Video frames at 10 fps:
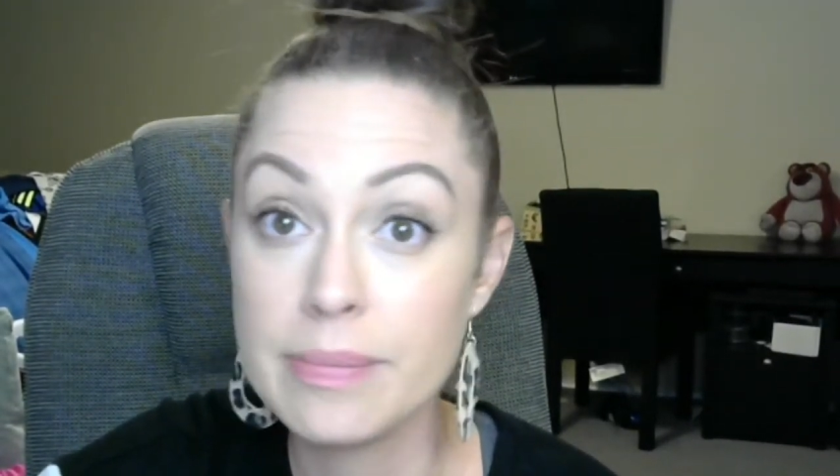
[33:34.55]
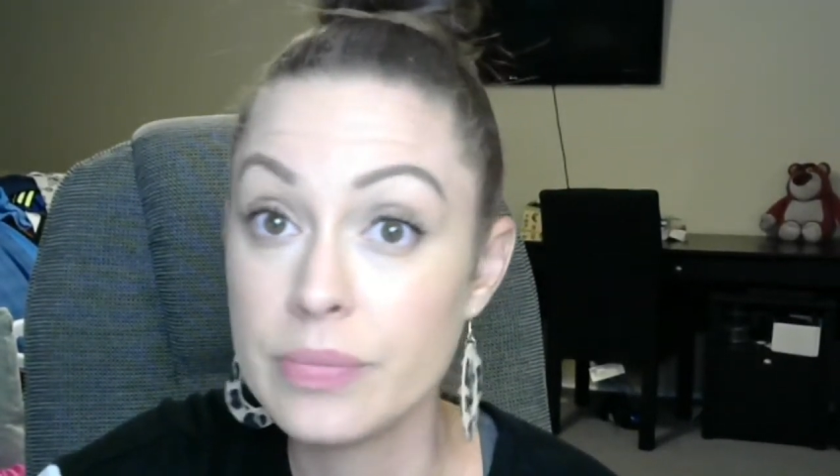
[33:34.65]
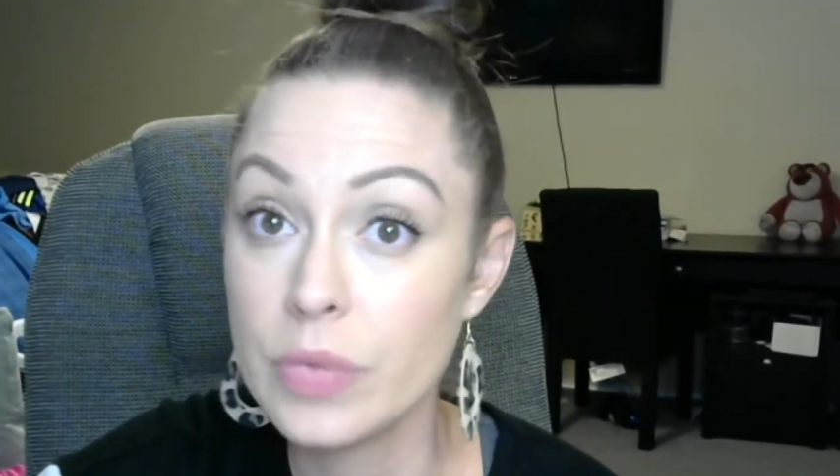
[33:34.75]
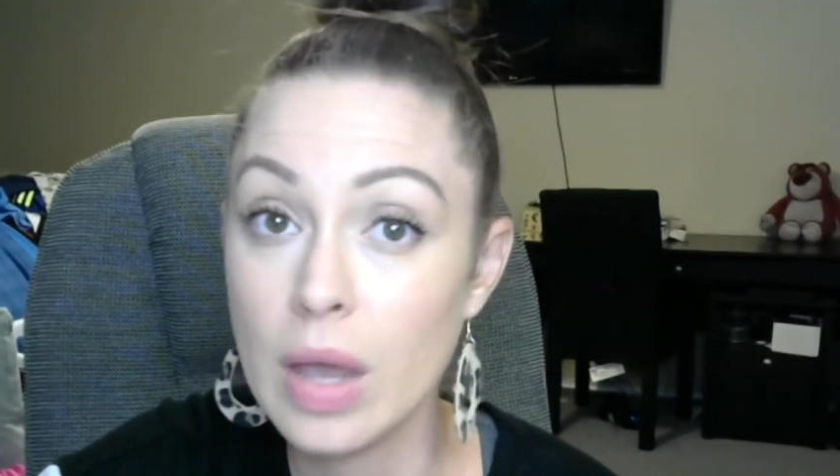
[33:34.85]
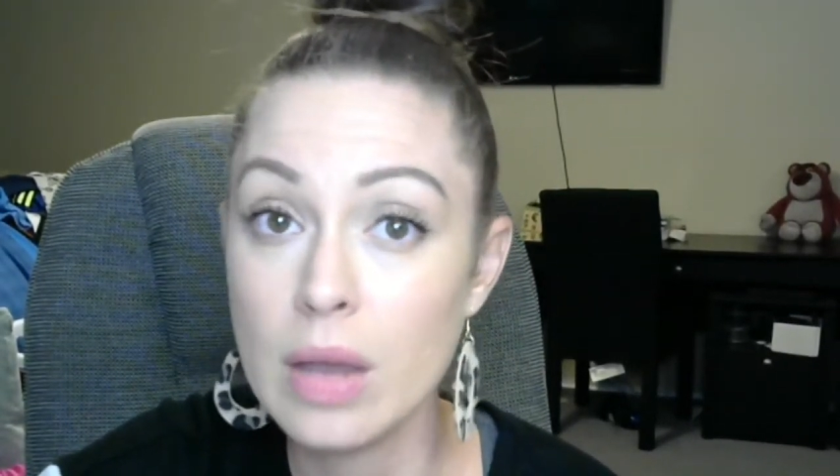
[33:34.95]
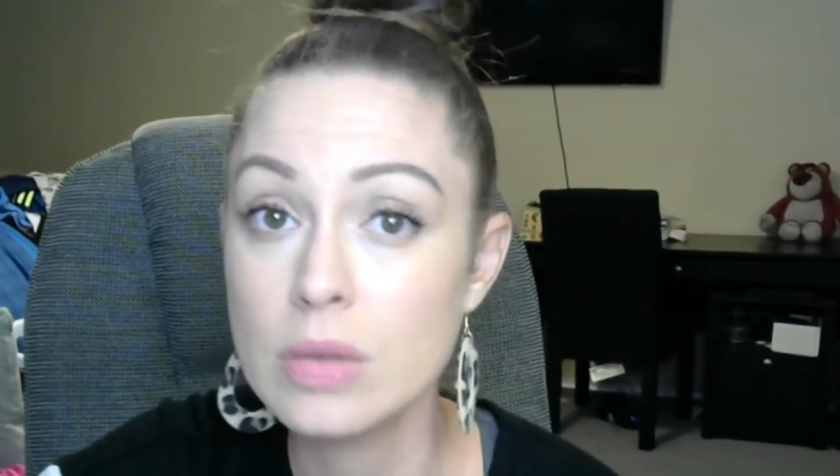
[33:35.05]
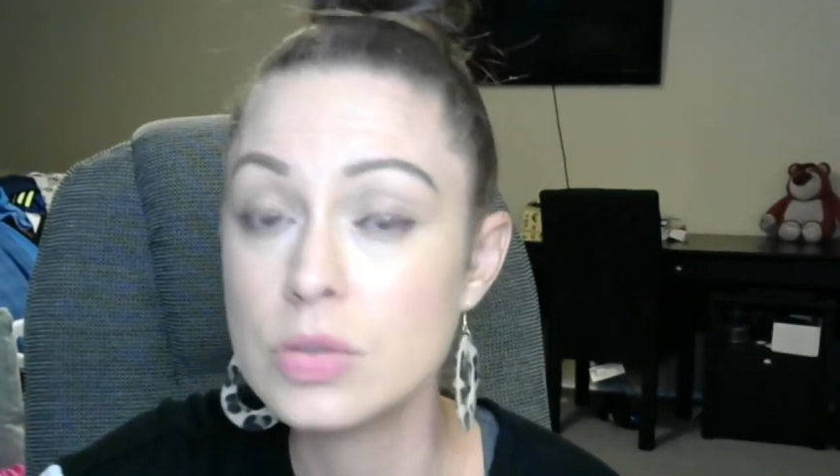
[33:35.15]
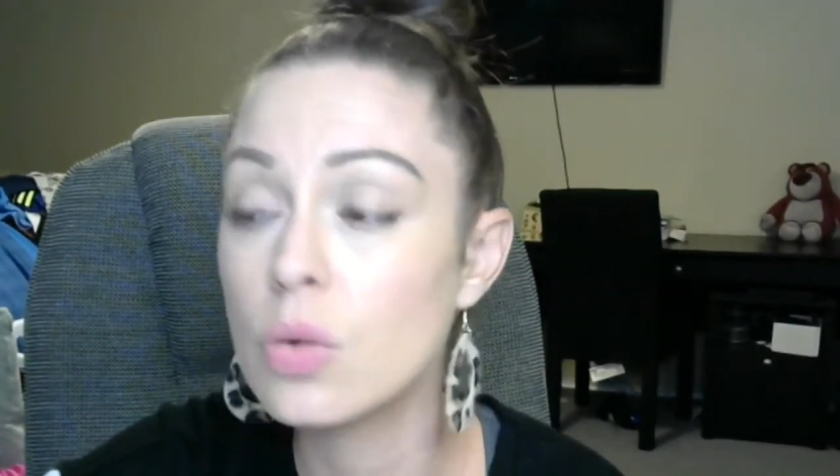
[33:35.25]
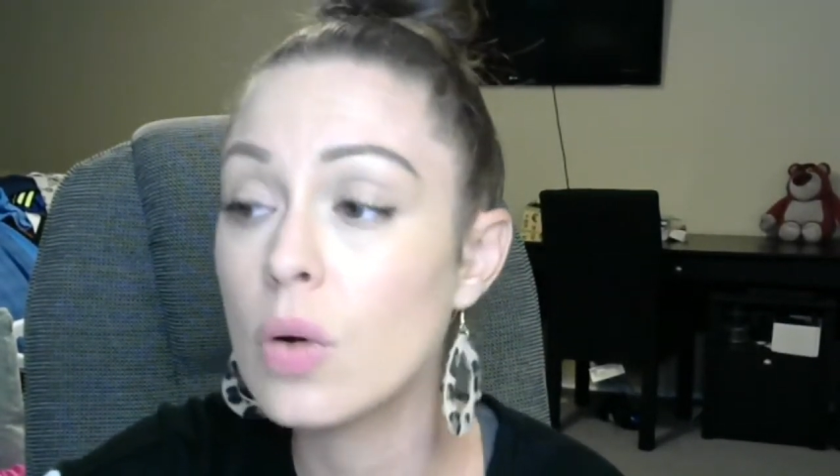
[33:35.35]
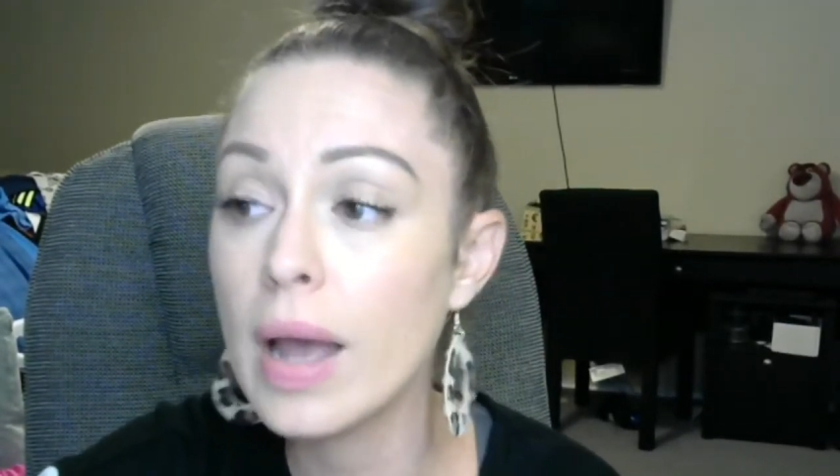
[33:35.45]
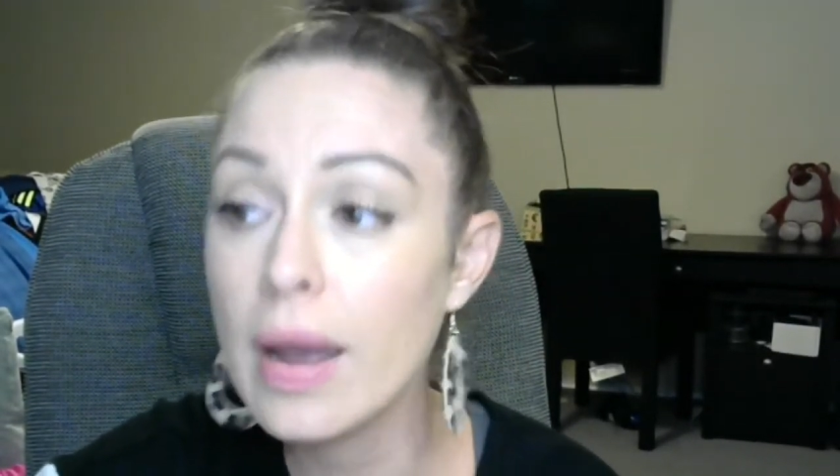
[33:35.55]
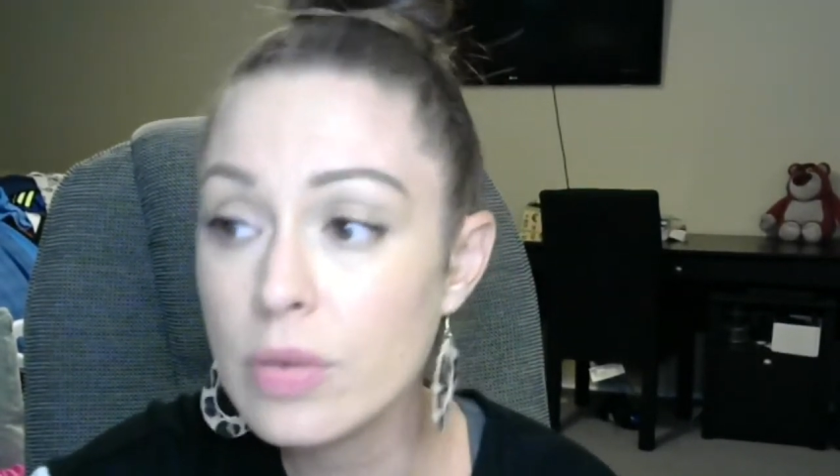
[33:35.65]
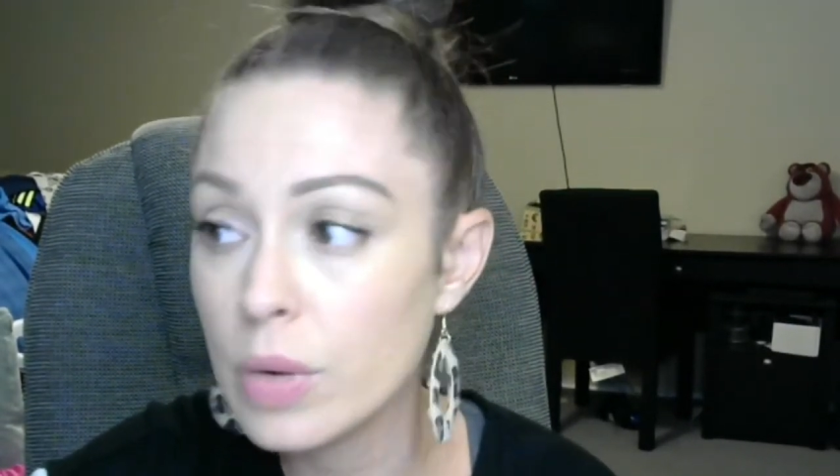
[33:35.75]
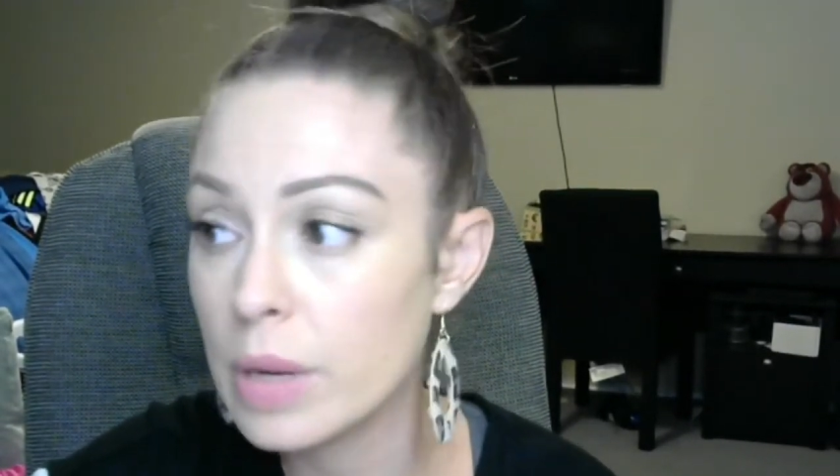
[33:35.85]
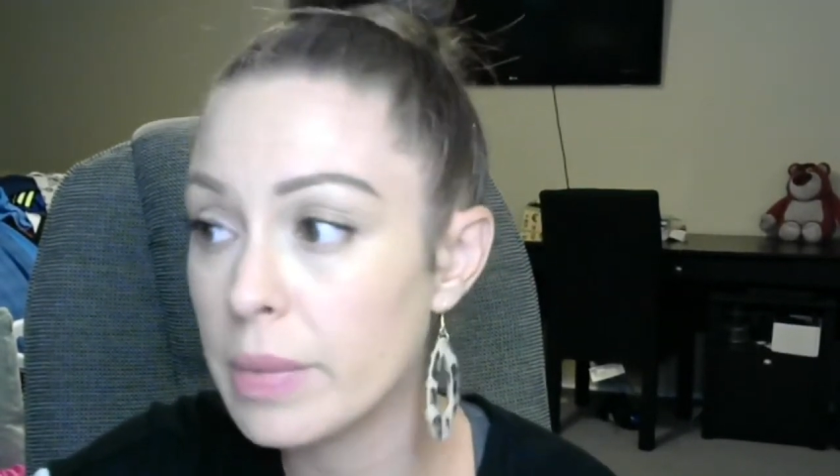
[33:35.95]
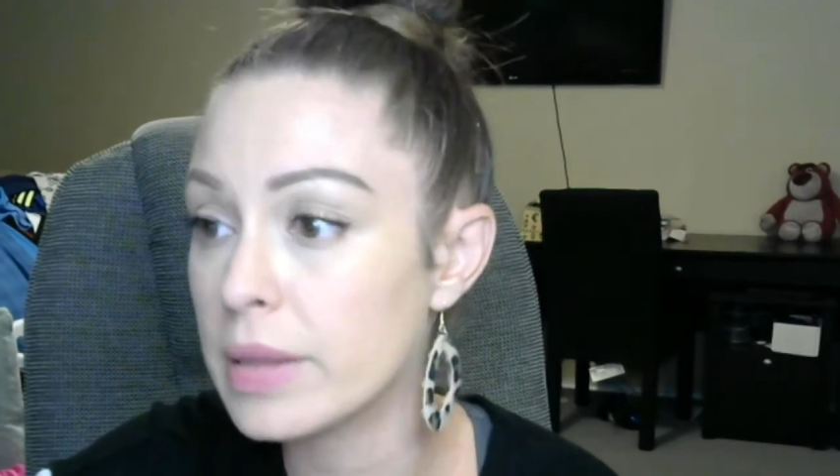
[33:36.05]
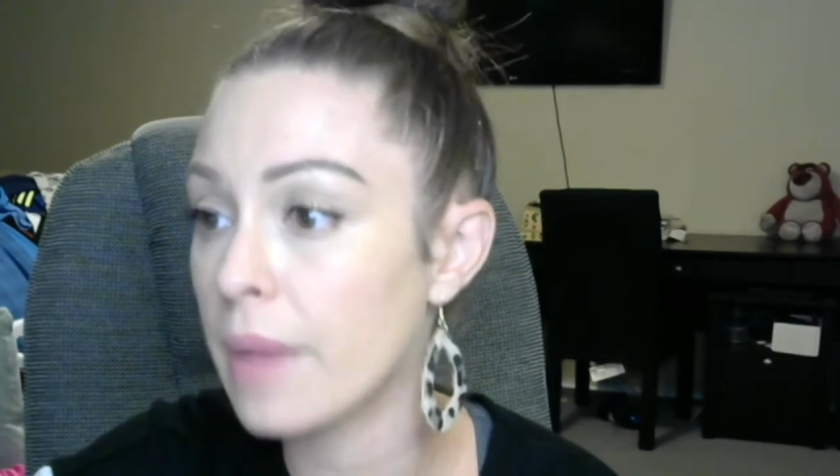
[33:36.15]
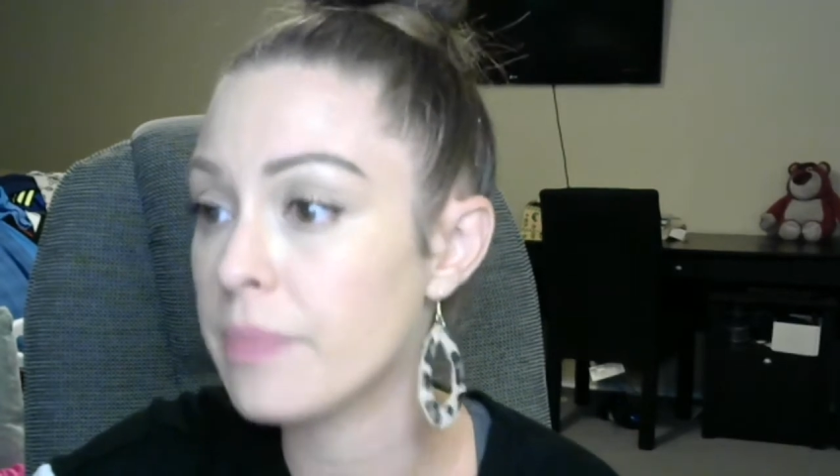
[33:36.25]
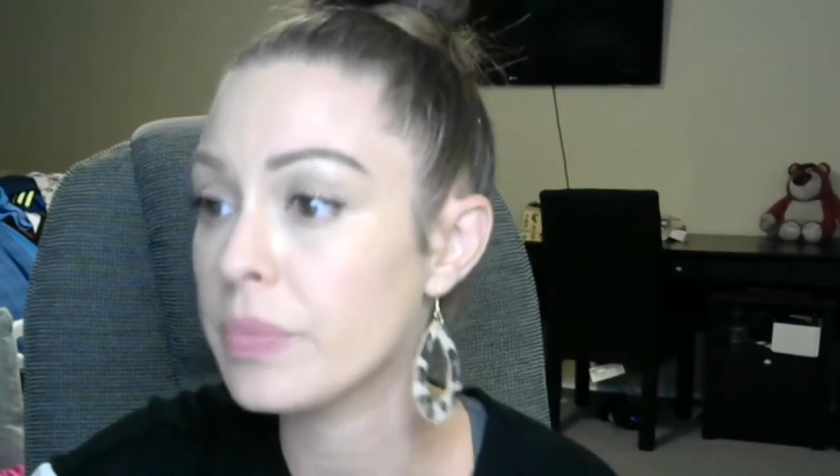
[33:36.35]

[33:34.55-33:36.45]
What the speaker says: Okay? Don't ever worry about that.